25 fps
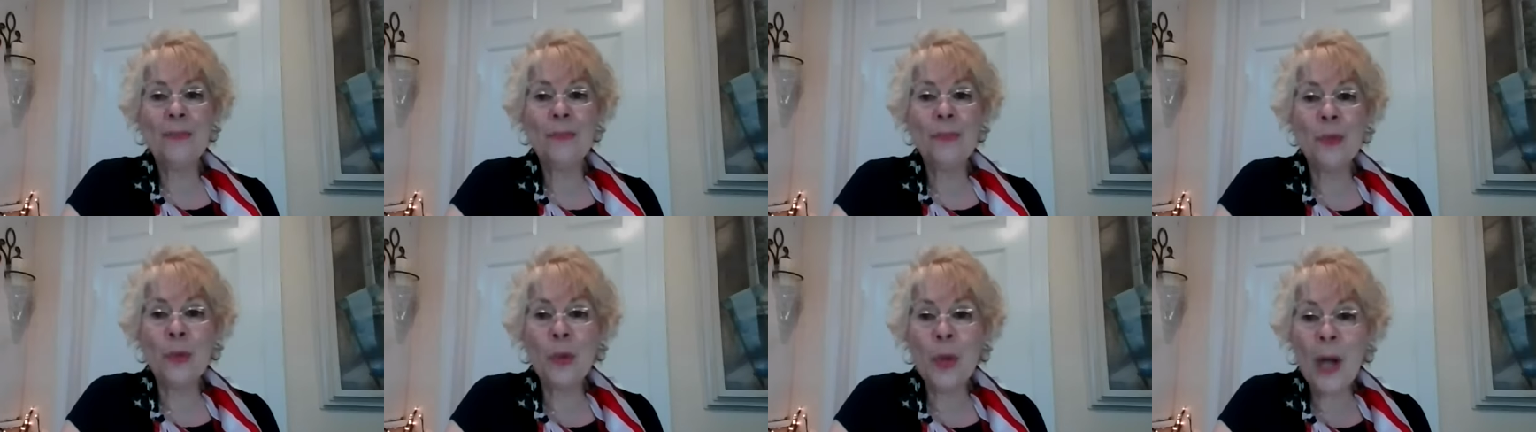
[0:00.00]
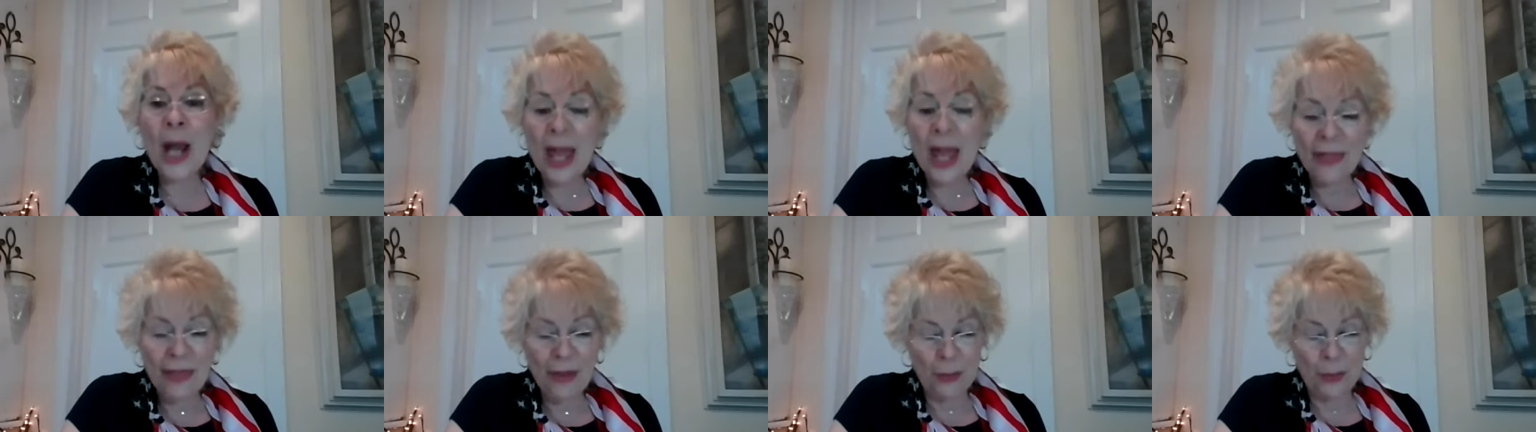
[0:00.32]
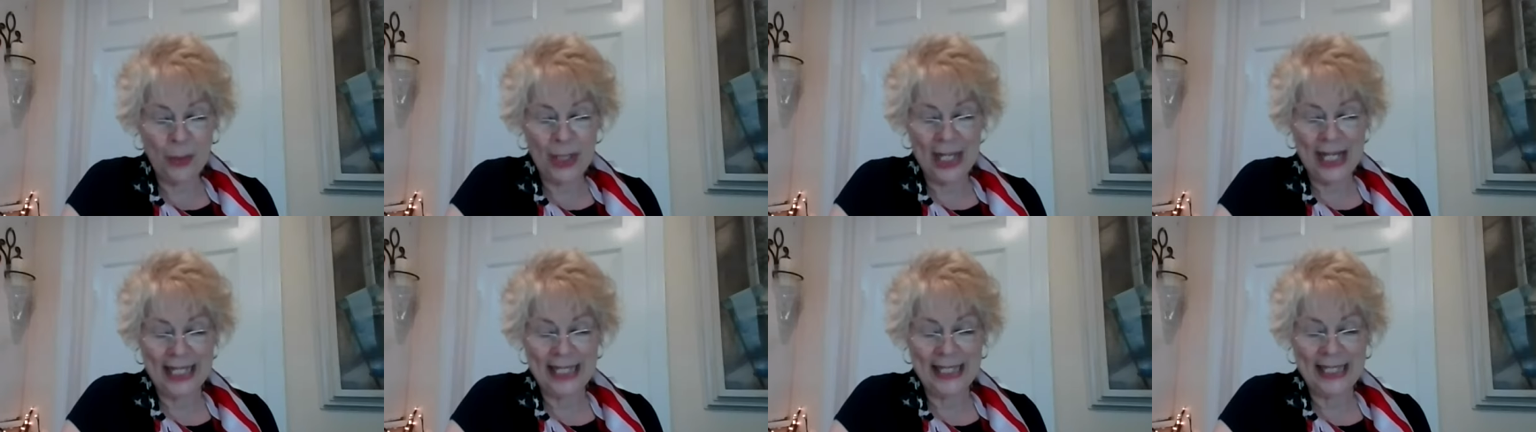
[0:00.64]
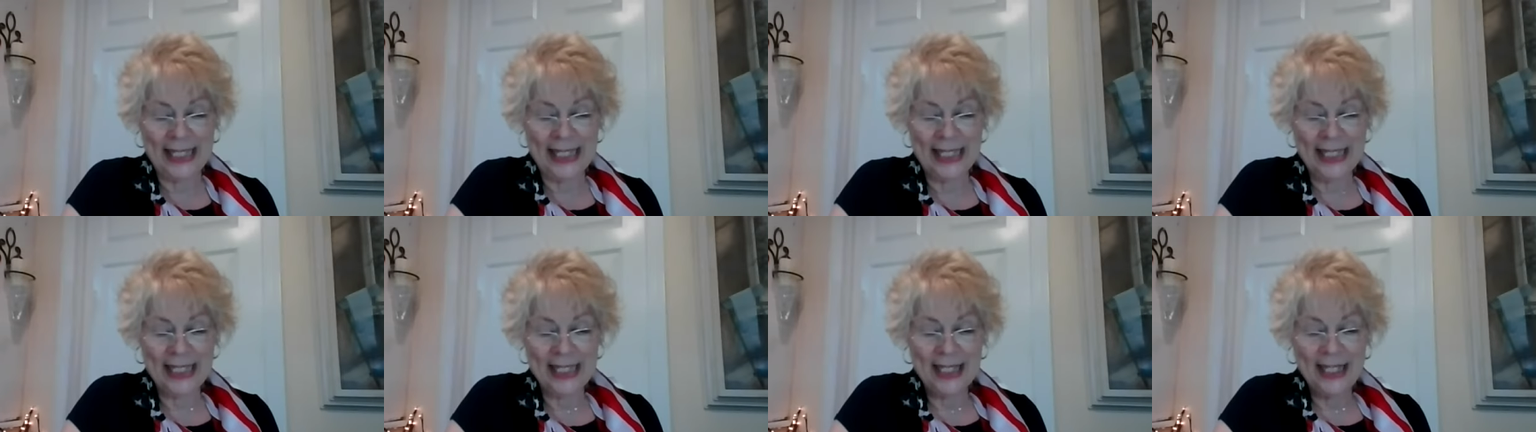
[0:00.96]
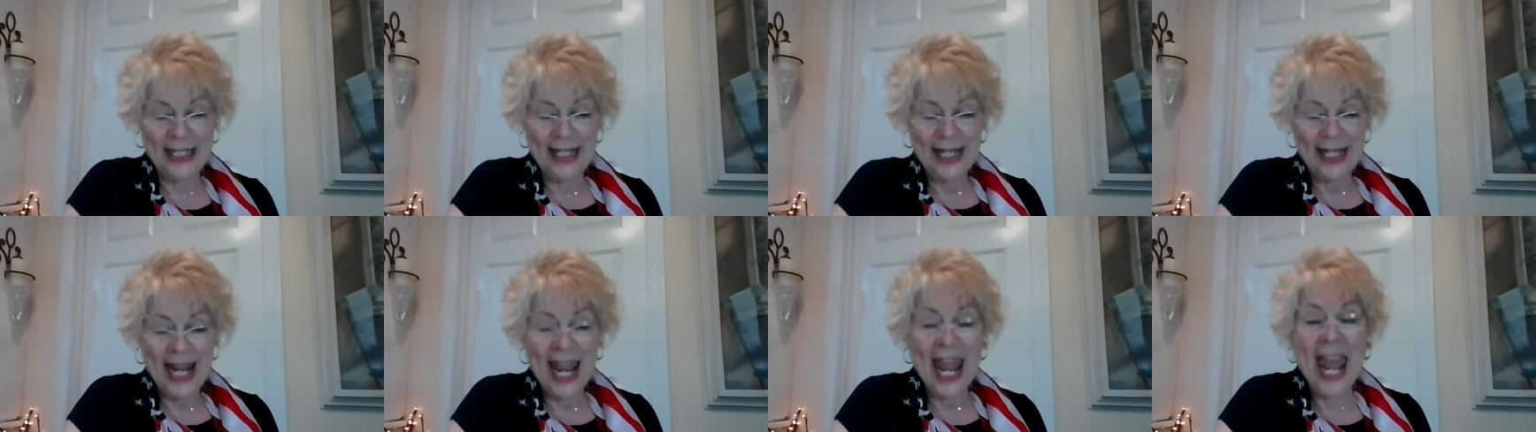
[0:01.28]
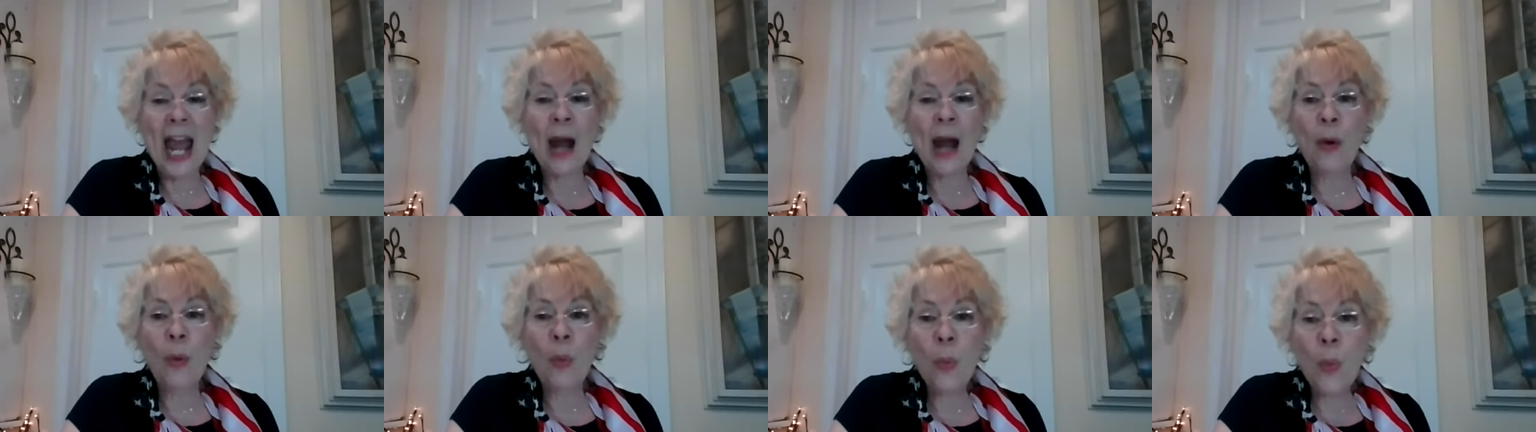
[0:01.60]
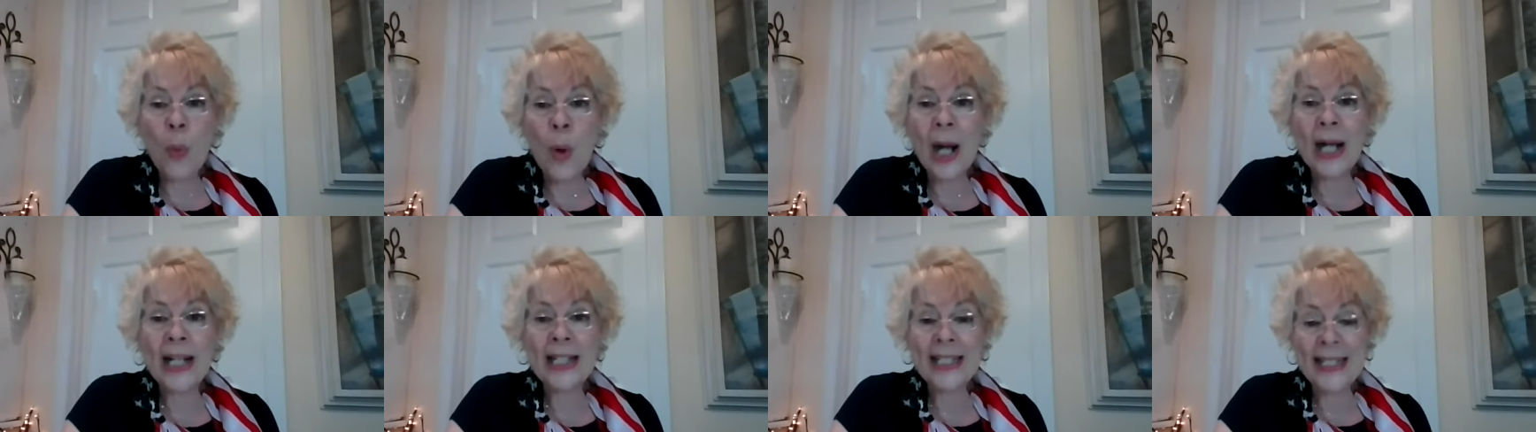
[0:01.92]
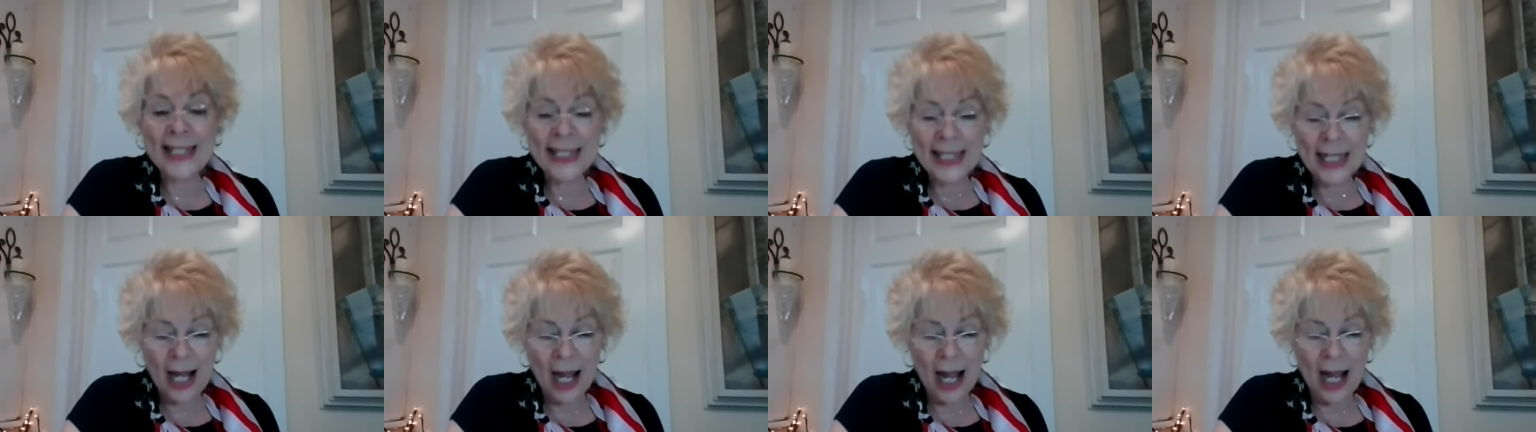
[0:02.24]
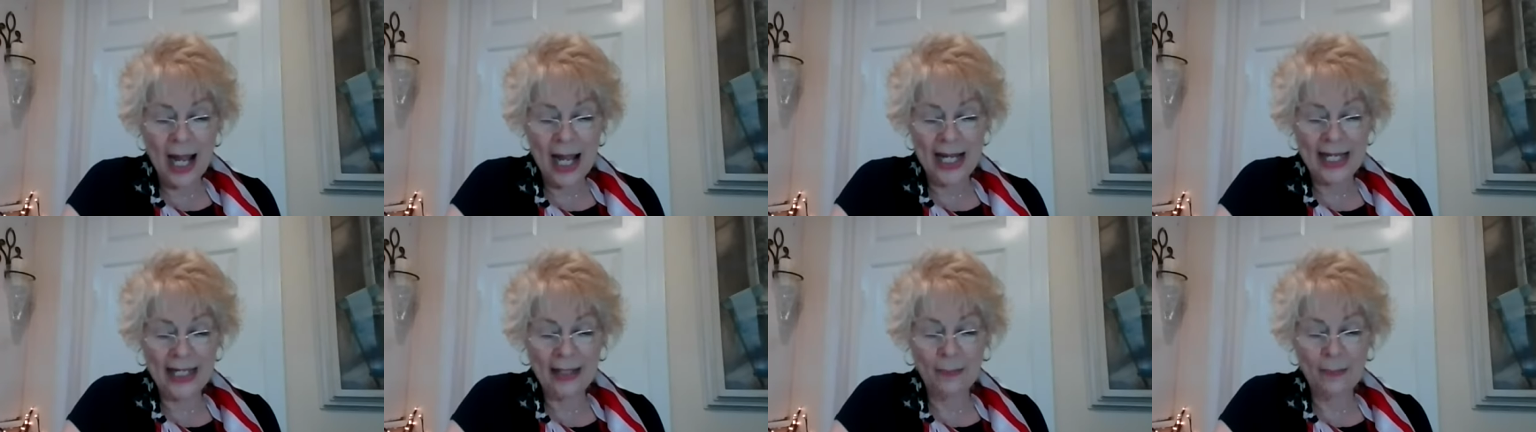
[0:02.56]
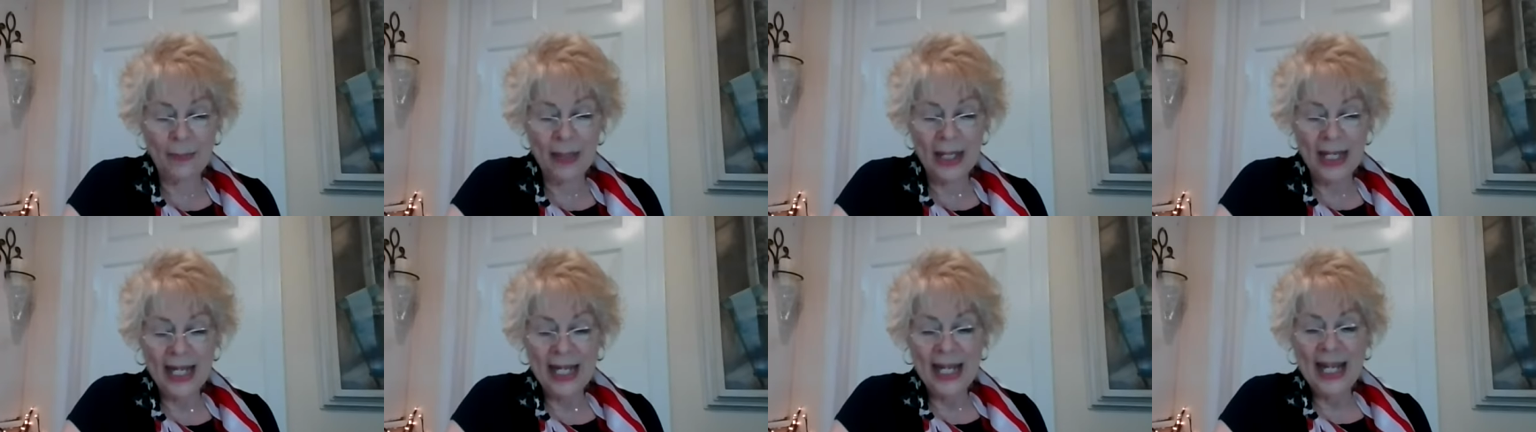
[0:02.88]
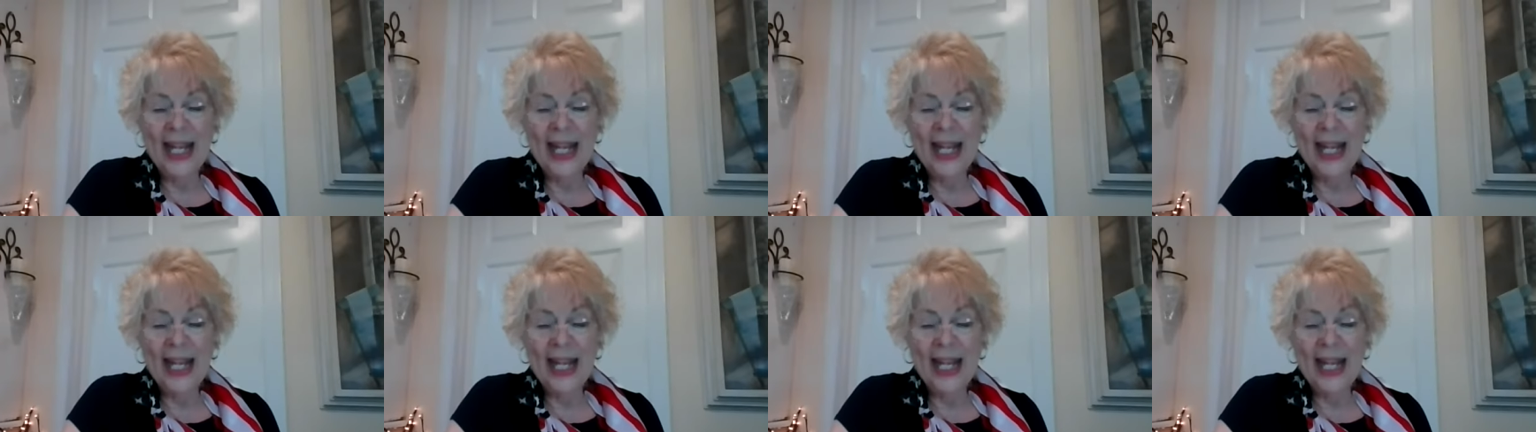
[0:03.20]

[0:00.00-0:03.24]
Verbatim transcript: brethren at one time.